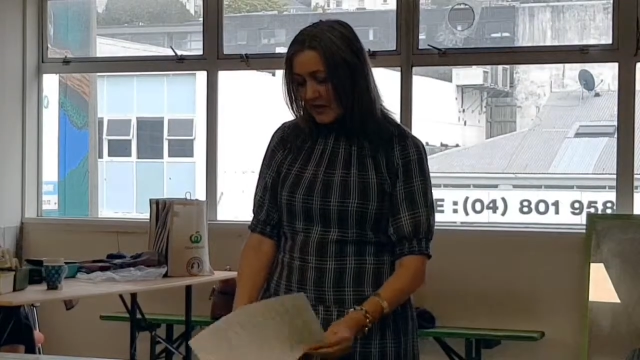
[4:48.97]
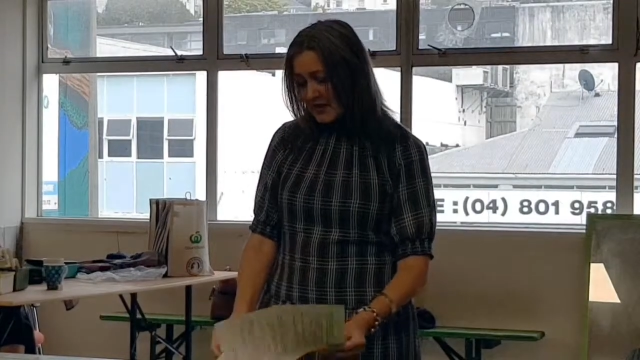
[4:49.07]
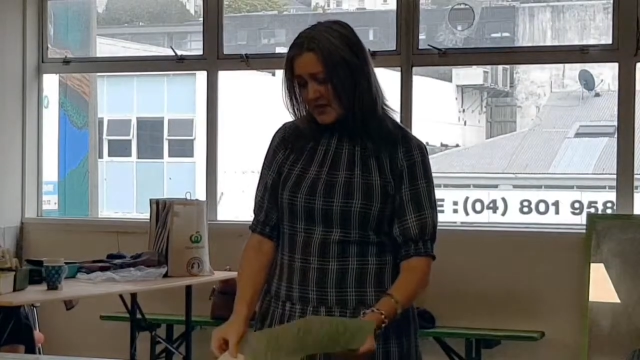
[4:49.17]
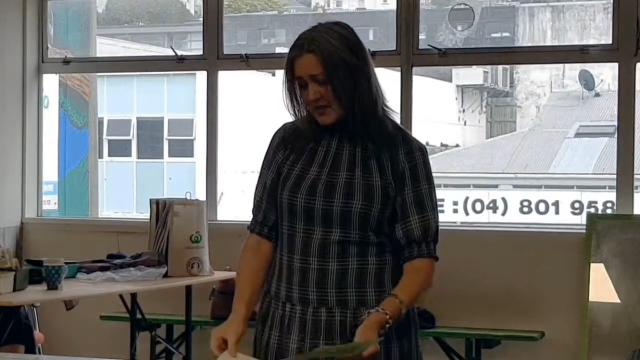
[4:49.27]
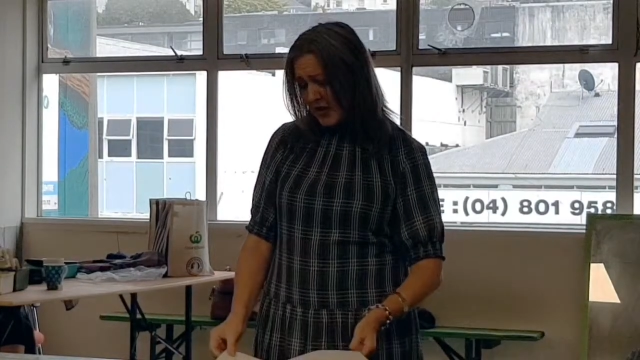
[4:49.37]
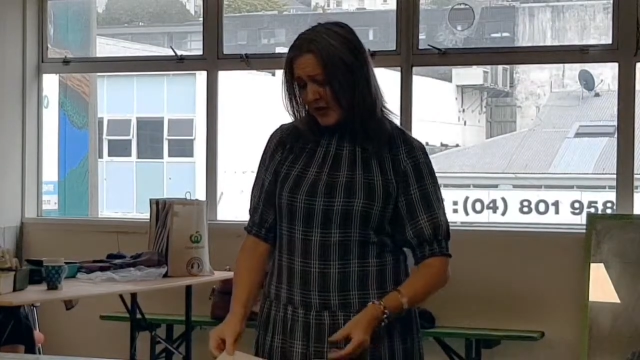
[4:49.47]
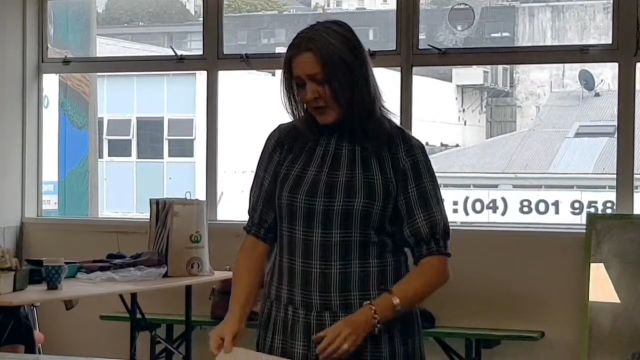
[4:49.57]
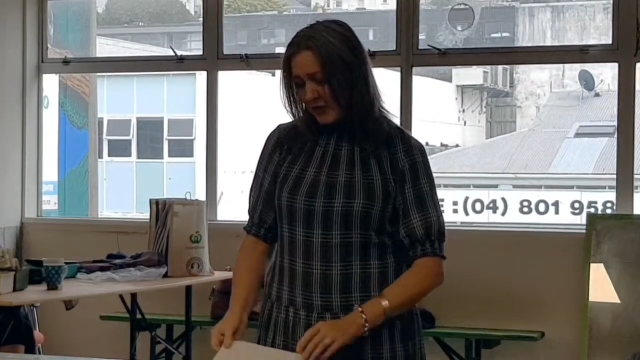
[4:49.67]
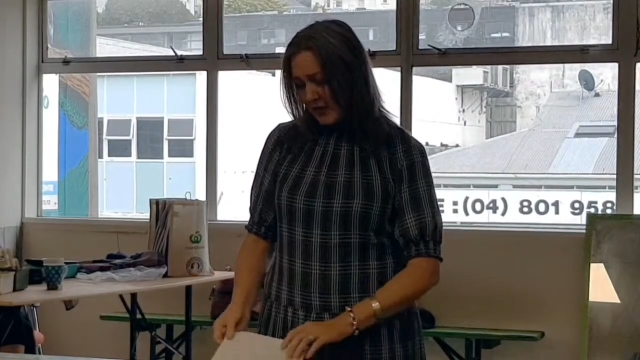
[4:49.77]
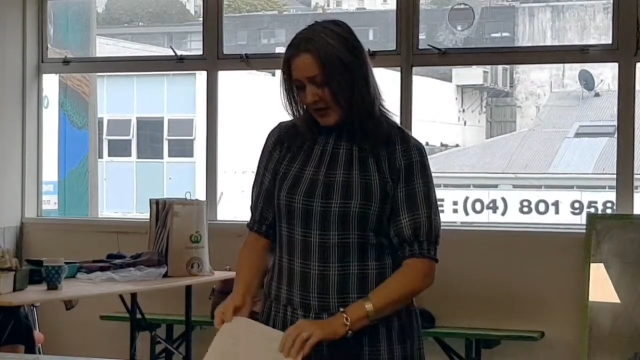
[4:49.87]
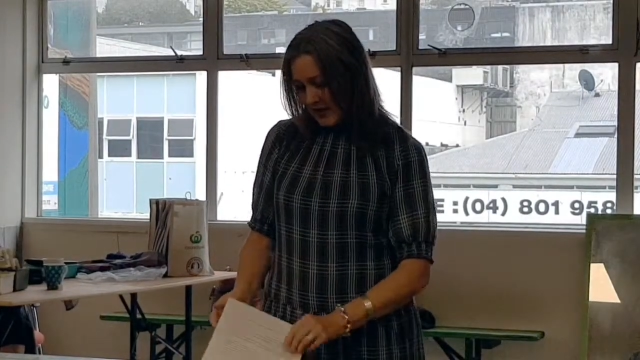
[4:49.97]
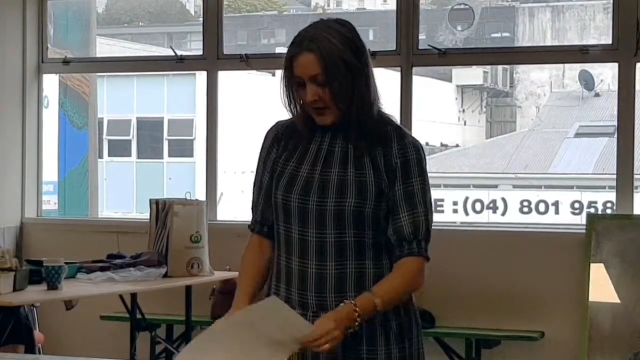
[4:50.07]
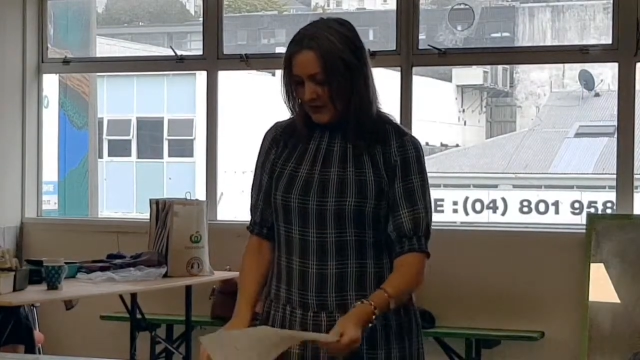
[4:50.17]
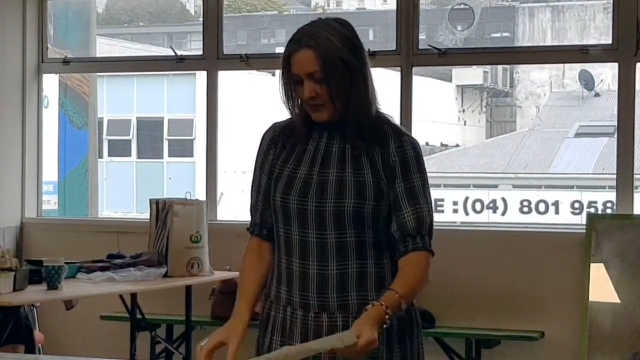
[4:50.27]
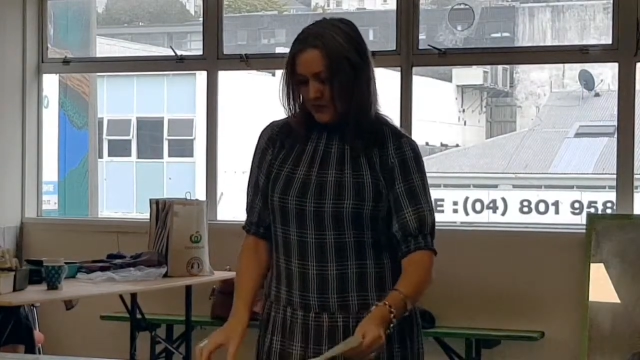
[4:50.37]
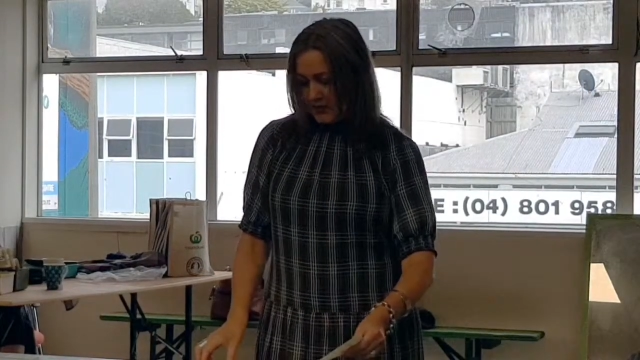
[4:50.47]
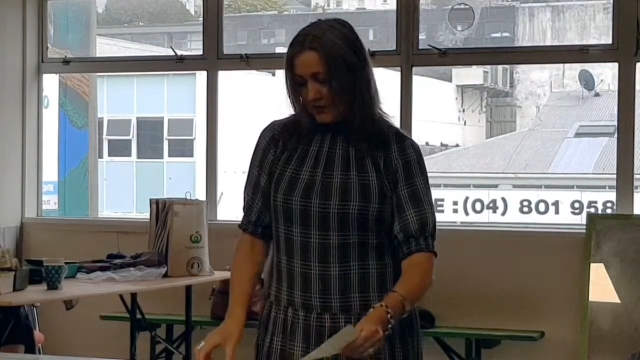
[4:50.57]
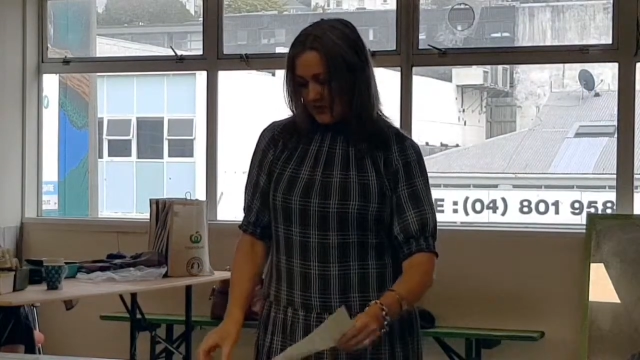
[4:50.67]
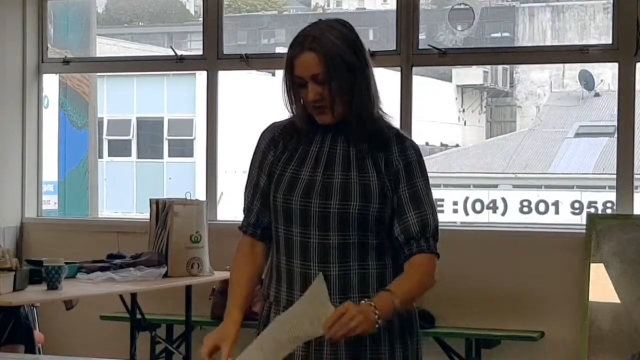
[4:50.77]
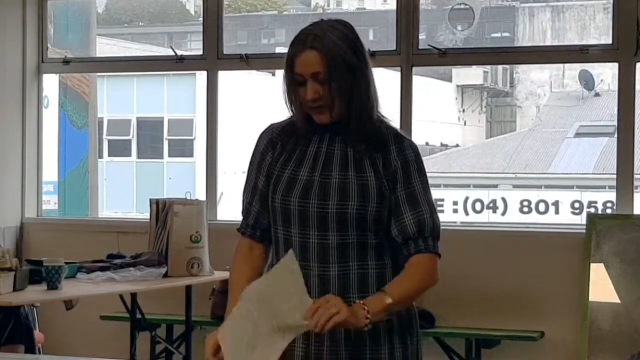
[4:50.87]
So
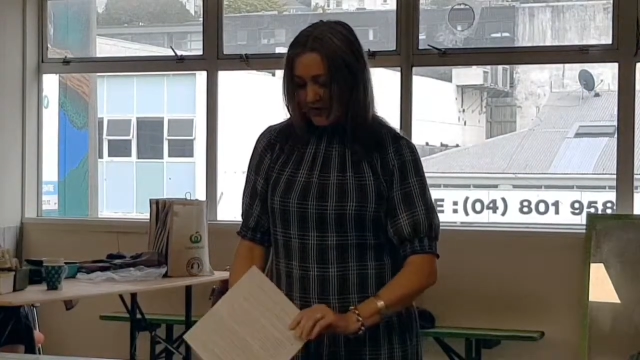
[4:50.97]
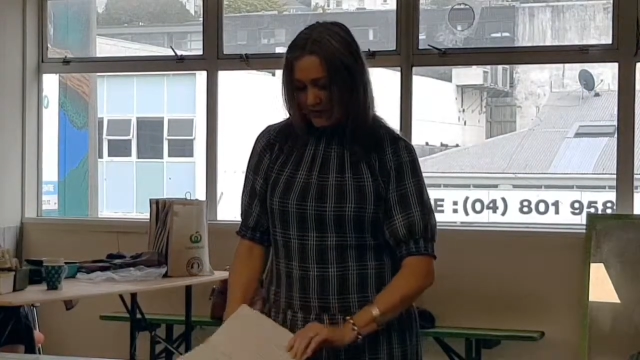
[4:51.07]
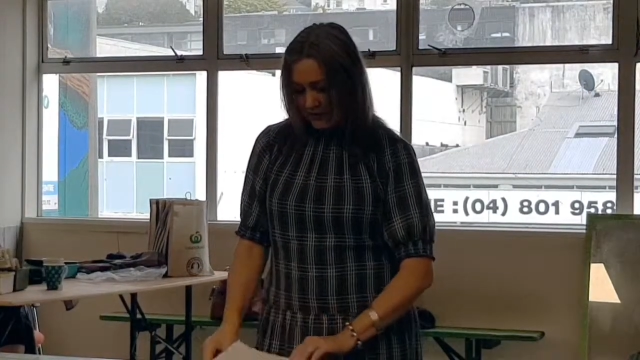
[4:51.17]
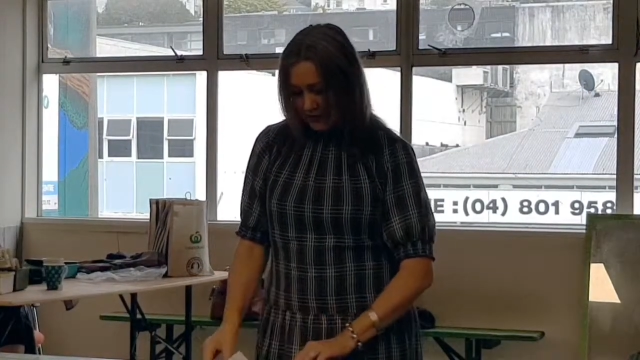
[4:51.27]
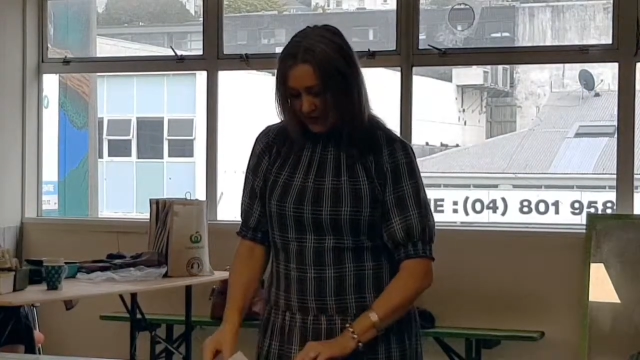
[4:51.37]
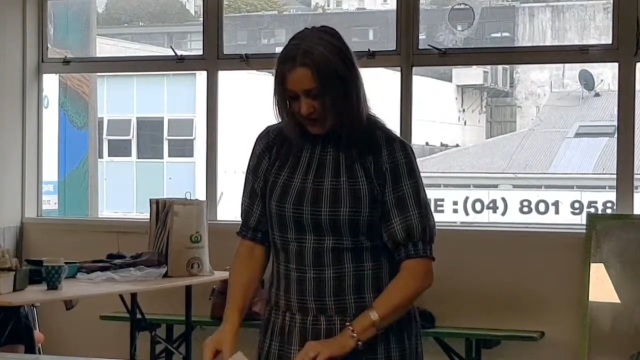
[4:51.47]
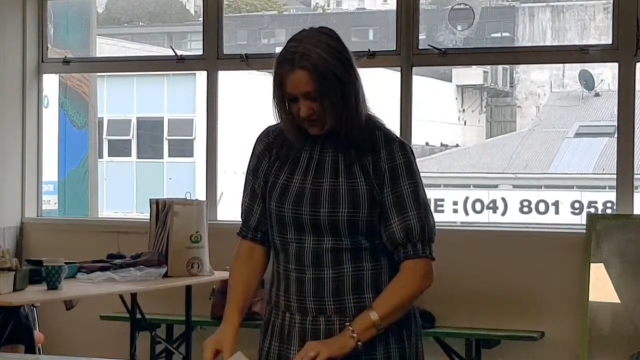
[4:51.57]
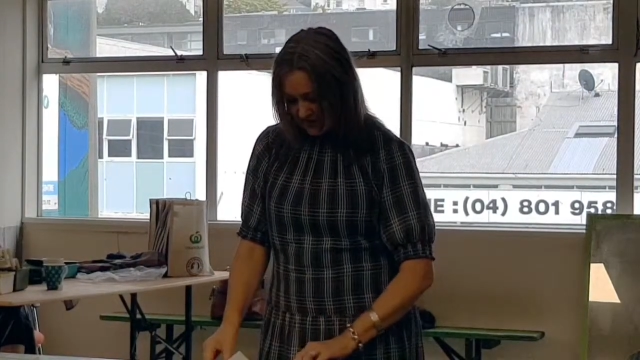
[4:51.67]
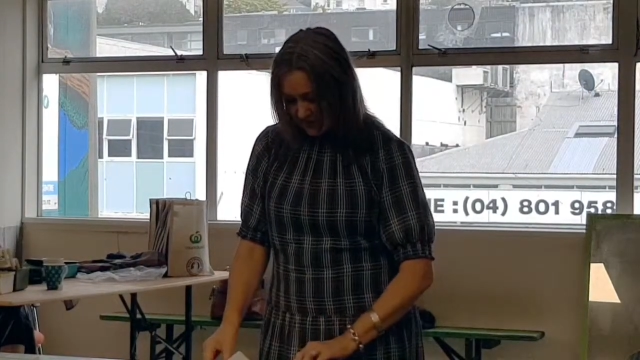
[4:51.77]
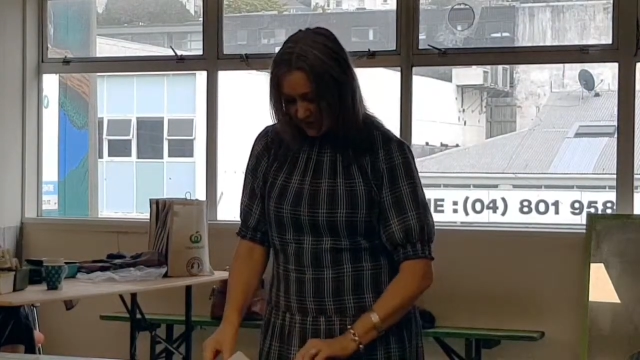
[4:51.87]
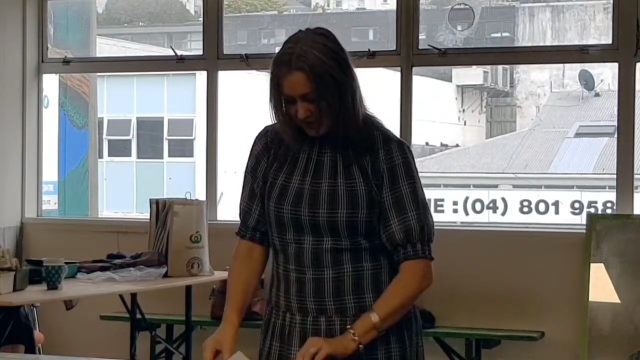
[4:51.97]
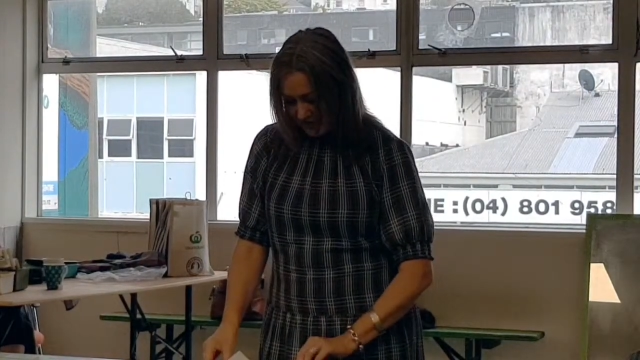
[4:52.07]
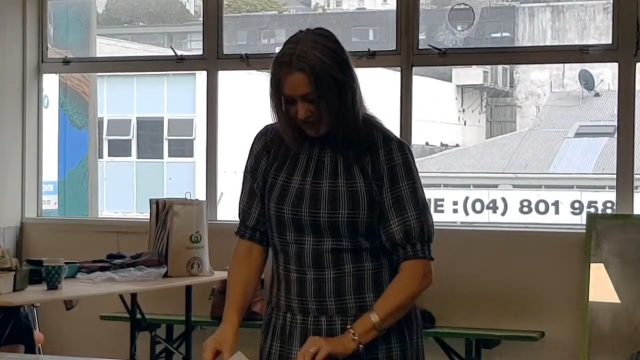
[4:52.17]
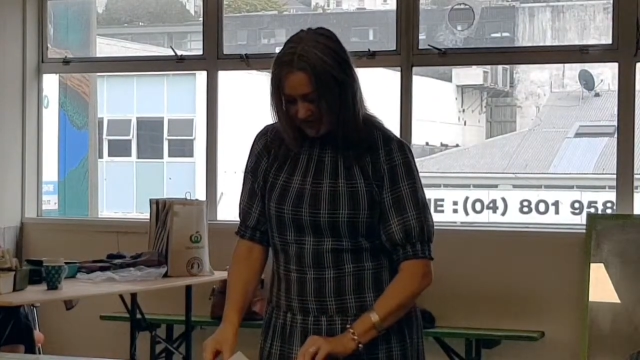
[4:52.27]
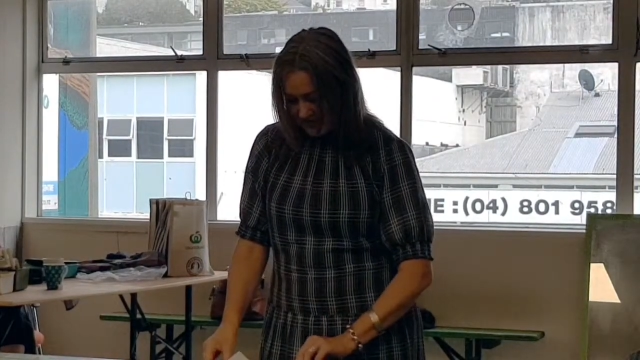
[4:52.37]
jumping quickly forward,